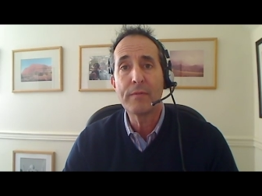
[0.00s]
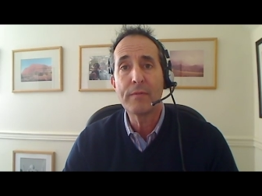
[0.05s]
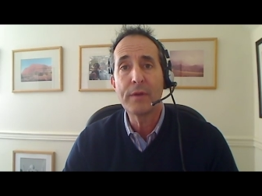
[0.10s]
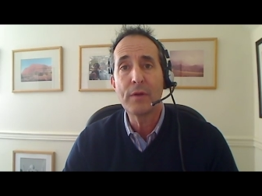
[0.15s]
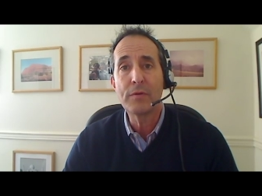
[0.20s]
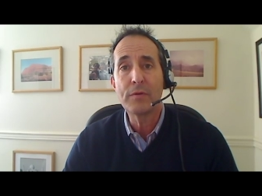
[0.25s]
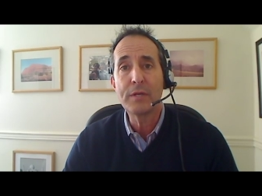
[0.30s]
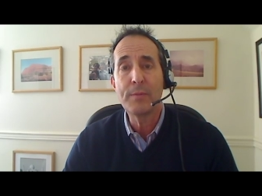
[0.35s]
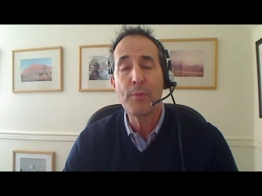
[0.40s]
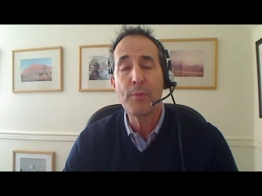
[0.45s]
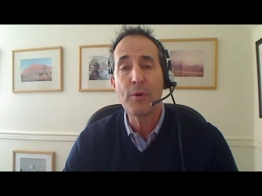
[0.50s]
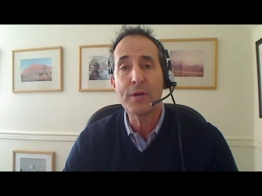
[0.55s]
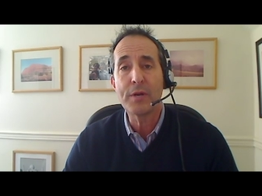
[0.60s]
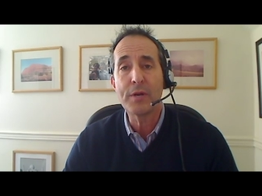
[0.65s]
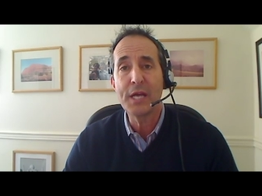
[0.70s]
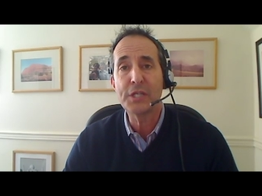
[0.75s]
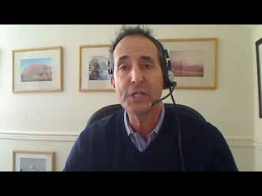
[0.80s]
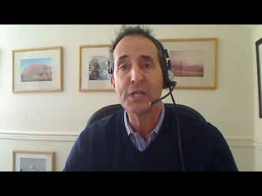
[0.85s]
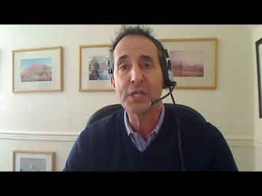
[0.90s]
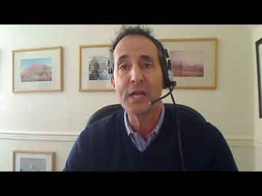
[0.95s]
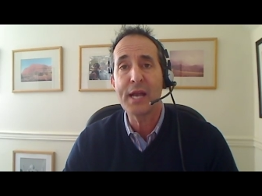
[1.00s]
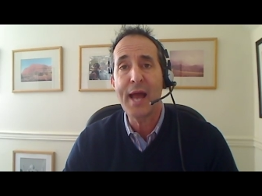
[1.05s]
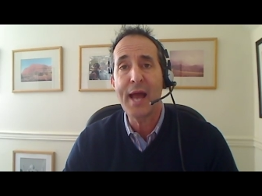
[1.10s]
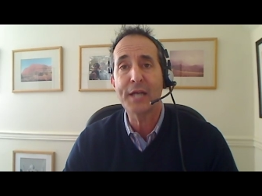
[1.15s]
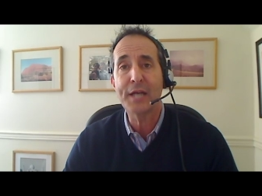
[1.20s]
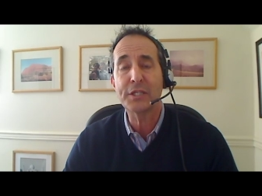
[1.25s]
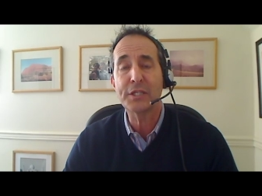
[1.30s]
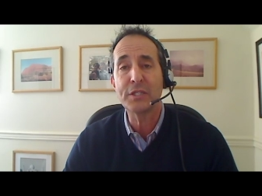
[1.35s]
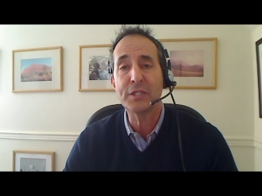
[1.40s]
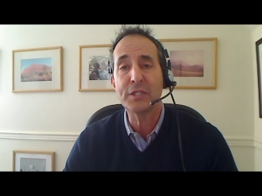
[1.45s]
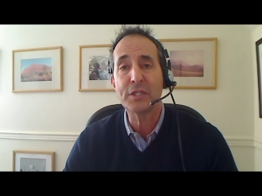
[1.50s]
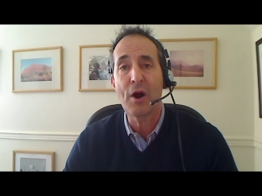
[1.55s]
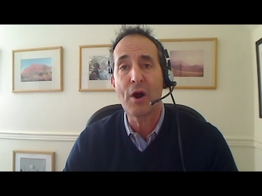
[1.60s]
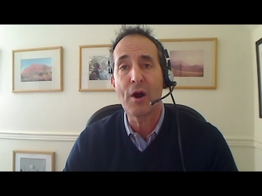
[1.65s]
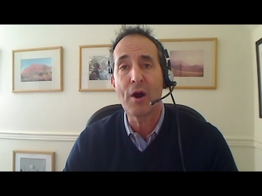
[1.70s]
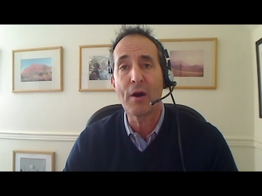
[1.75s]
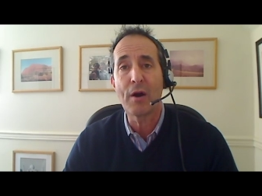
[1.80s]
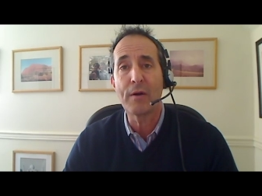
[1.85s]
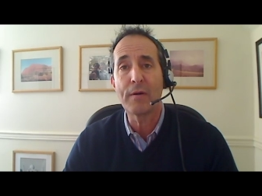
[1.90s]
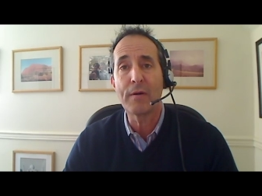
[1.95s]
deportation actions
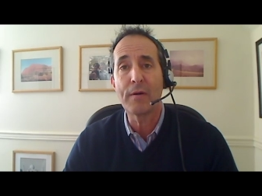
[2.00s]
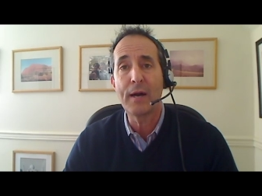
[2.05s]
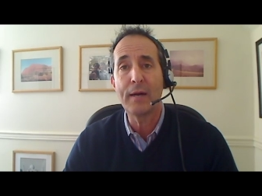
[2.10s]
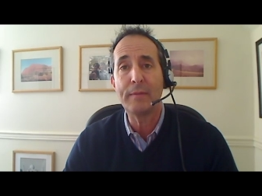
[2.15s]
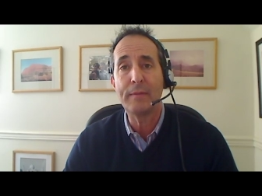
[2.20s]
are